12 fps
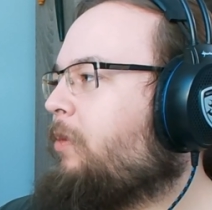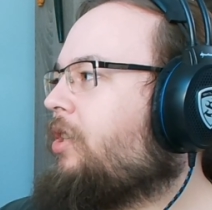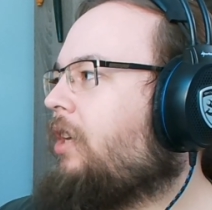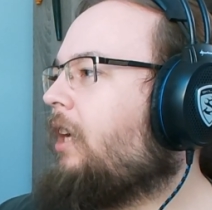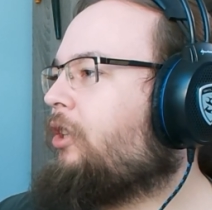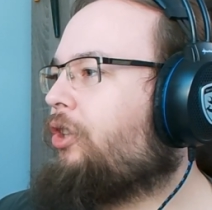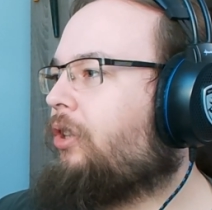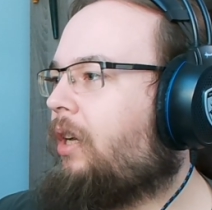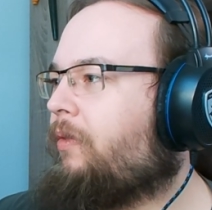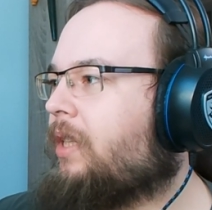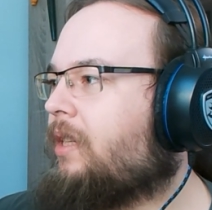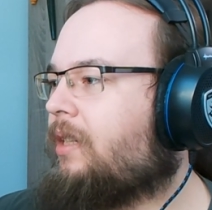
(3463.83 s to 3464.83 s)
I'm just not sure
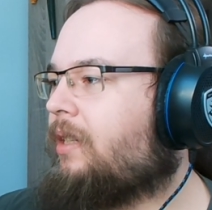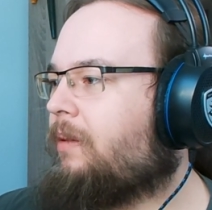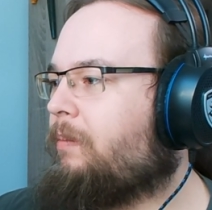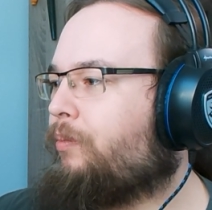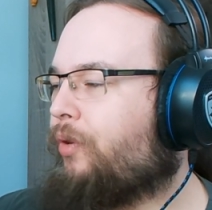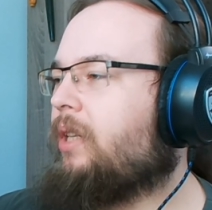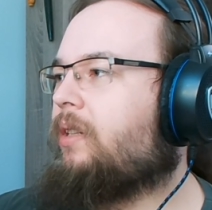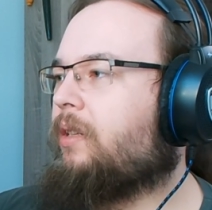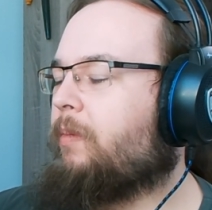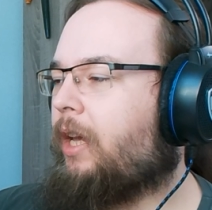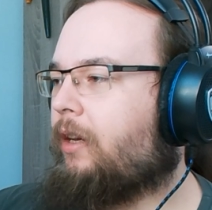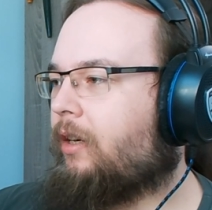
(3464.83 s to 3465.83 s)
if it's
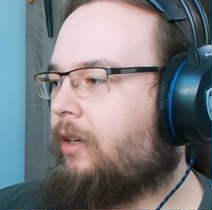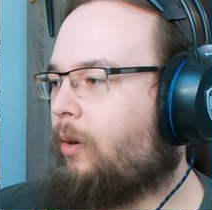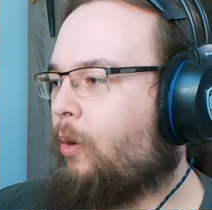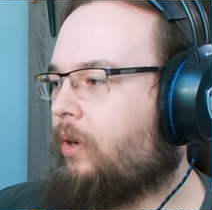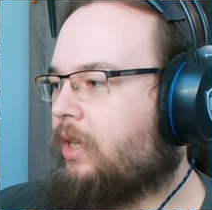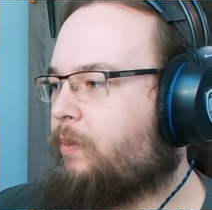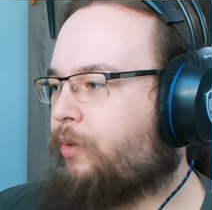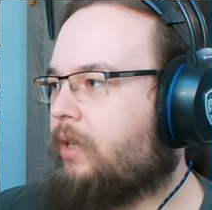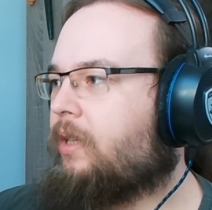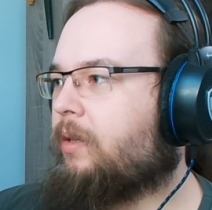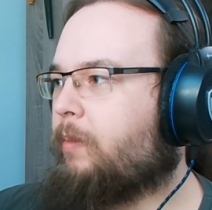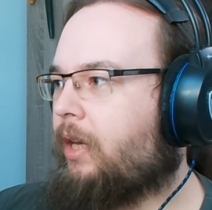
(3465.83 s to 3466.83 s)
Princess Maker or is
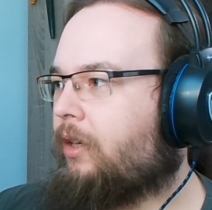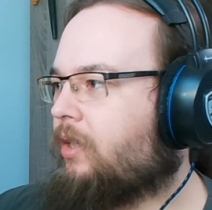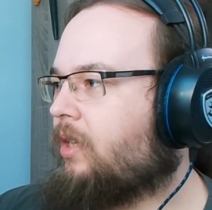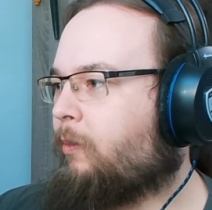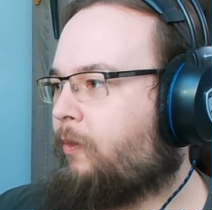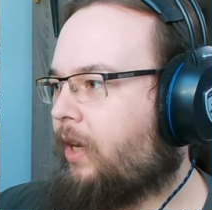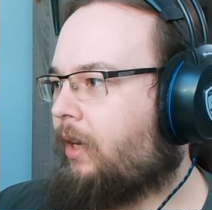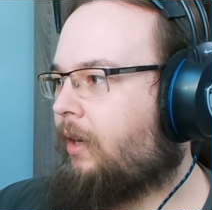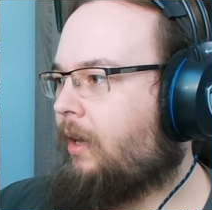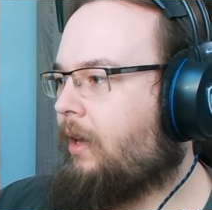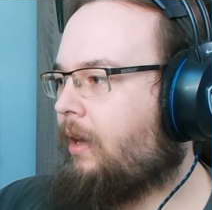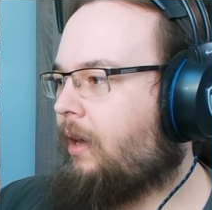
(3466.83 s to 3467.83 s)
Princess Maker
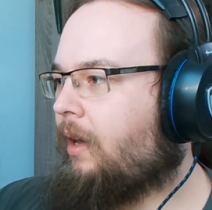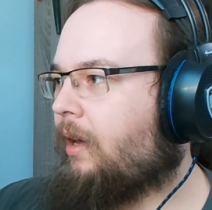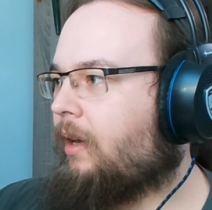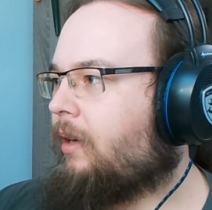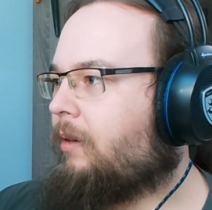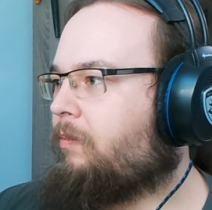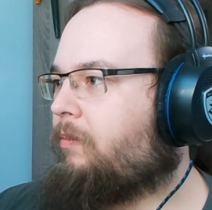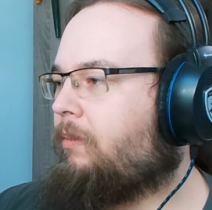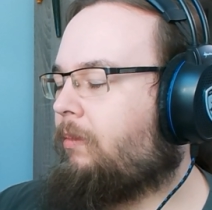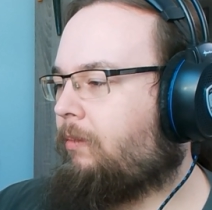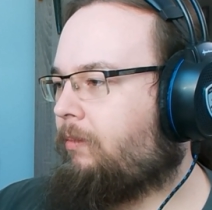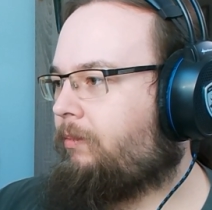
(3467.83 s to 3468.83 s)
something, uh,
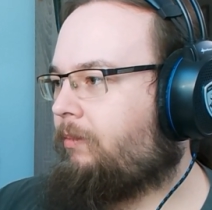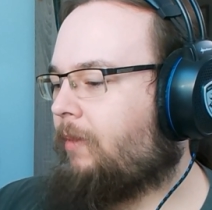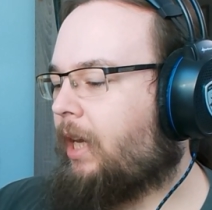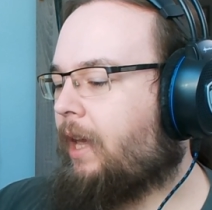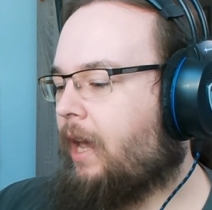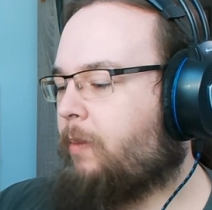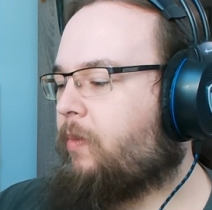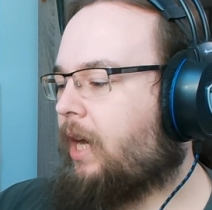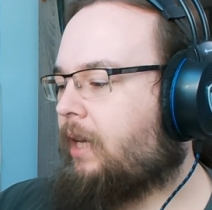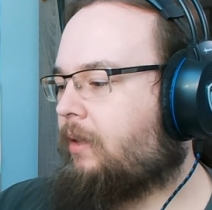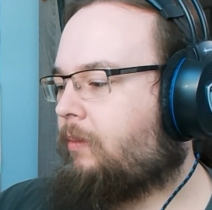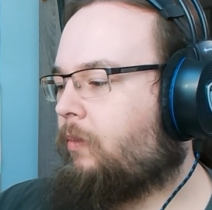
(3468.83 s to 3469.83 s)
a game
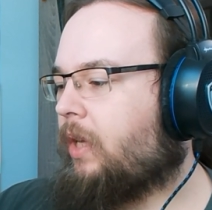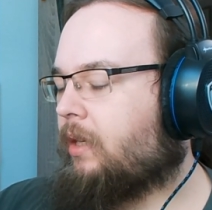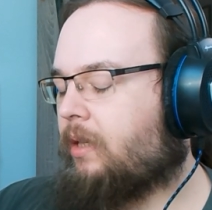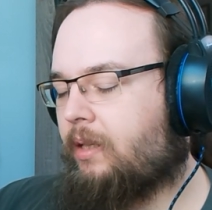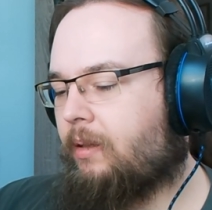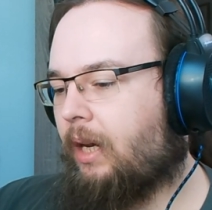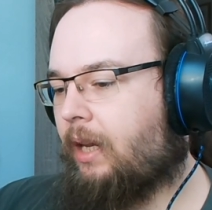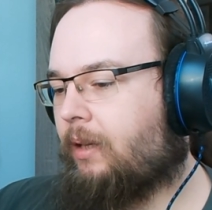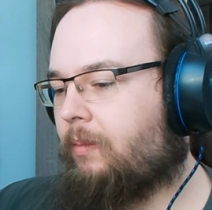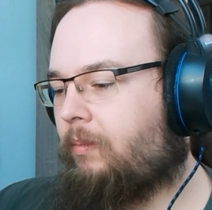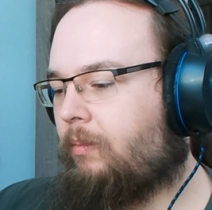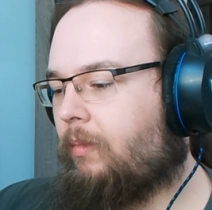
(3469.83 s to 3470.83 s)
that is
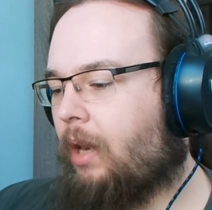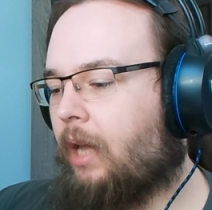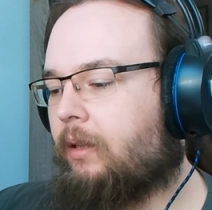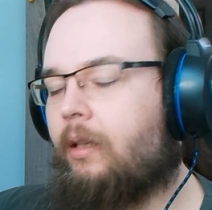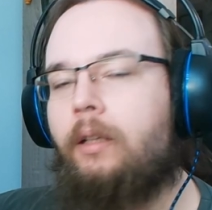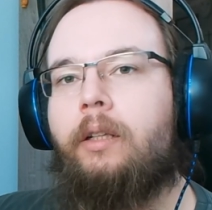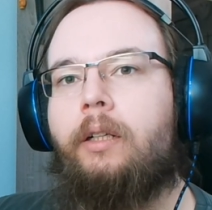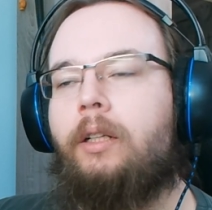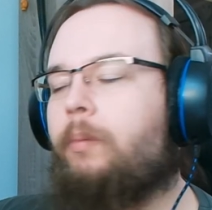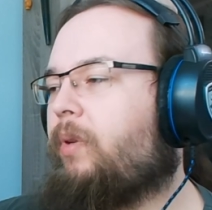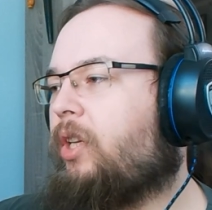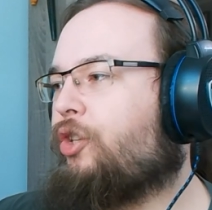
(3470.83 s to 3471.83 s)
like not
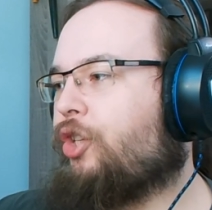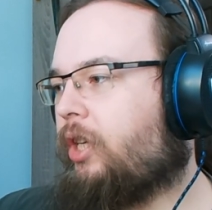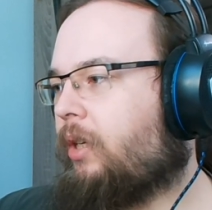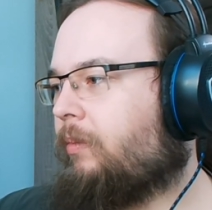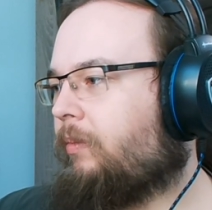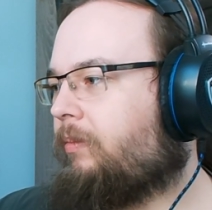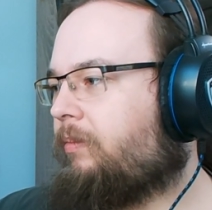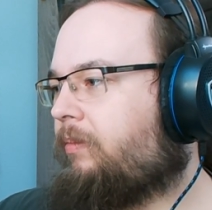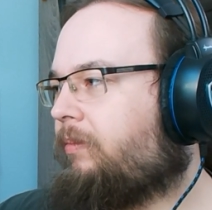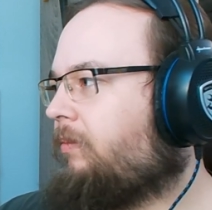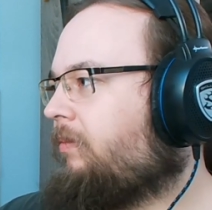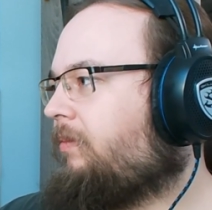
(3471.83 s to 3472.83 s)
entirely PG,
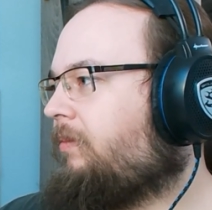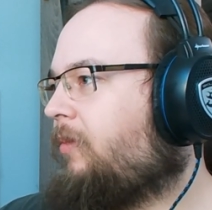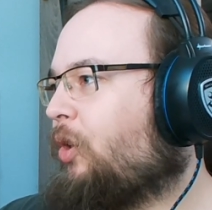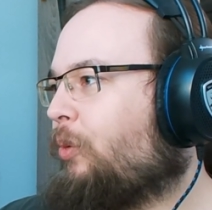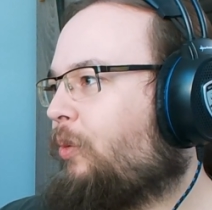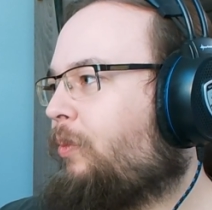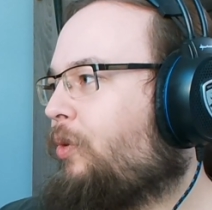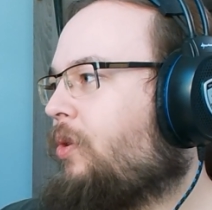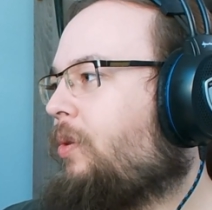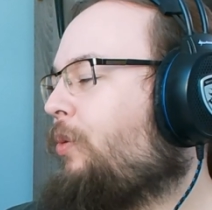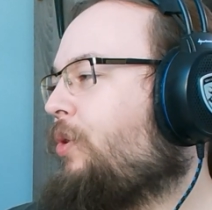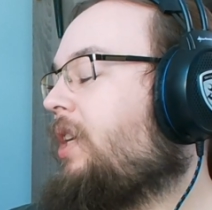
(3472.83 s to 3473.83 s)
to
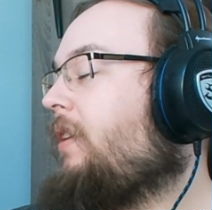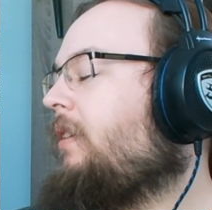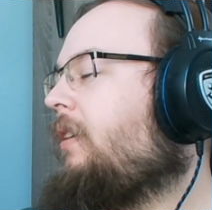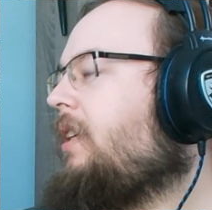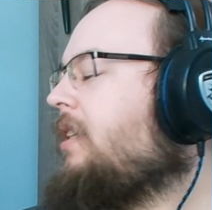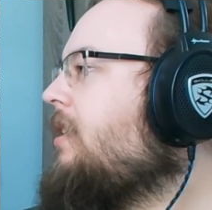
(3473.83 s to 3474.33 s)
to to say the